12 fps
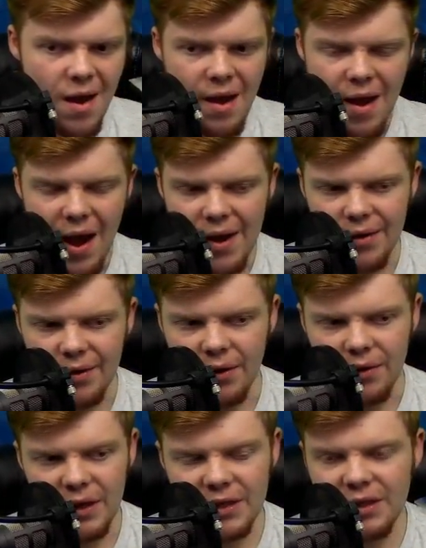I don't know.
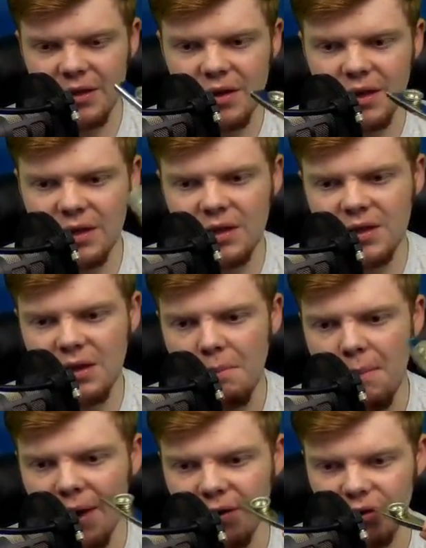This is a
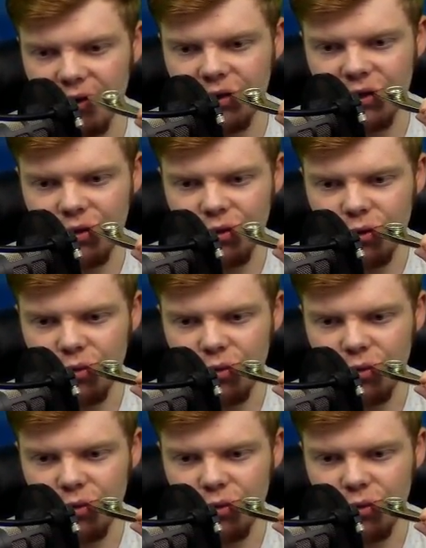metal kazoo.